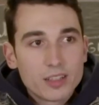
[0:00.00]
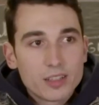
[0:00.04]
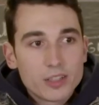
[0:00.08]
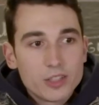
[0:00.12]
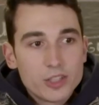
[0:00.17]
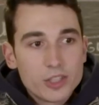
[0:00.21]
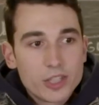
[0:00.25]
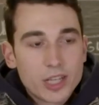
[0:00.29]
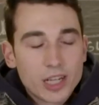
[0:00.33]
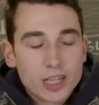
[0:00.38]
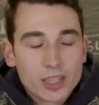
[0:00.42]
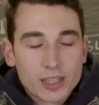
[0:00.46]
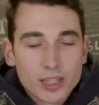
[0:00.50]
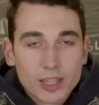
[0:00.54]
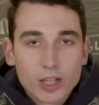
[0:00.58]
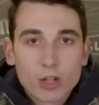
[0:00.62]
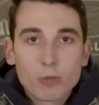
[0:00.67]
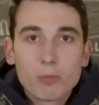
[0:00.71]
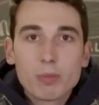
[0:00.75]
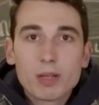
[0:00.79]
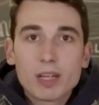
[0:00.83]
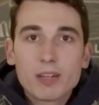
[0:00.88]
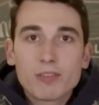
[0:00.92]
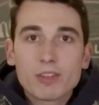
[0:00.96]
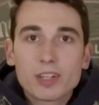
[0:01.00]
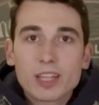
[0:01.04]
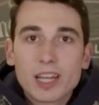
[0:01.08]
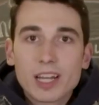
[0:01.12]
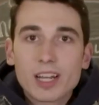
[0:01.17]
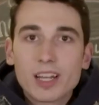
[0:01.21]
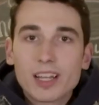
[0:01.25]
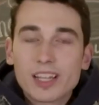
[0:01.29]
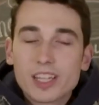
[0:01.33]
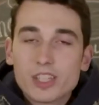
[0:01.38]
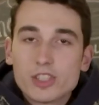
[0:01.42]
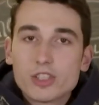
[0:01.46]
you get a little bit of a
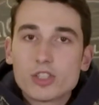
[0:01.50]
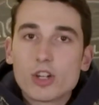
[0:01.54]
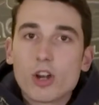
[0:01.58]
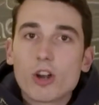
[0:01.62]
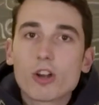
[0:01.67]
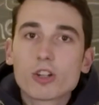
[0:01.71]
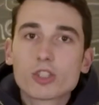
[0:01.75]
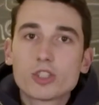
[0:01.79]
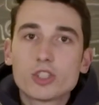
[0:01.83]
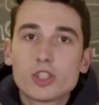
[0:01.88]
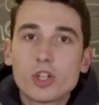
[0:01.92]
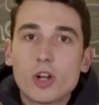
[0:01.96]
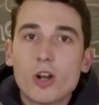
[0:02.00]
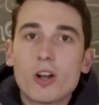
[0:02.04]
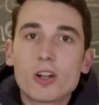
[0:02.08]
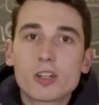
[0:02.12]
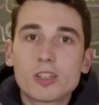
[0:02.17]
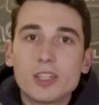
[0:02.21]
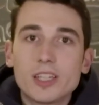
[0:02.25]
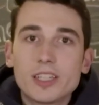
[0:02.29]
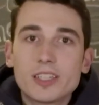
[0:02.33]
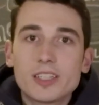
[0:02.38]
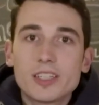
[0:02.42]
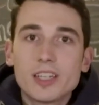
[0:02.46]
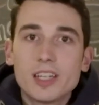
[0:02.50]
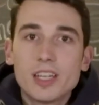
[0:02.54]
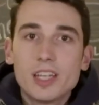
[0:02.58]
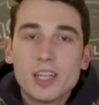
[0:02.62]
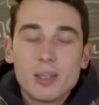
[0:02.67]
kind of like a dark chocolate.